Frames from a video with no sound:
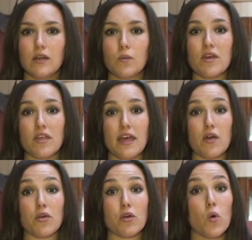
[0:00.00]
whether they
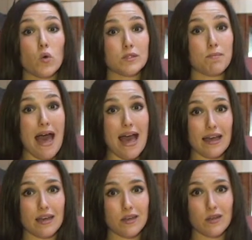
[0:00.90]
are on
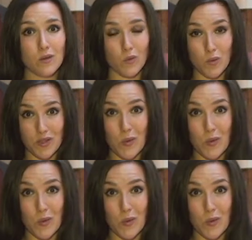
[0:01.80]
horseback or with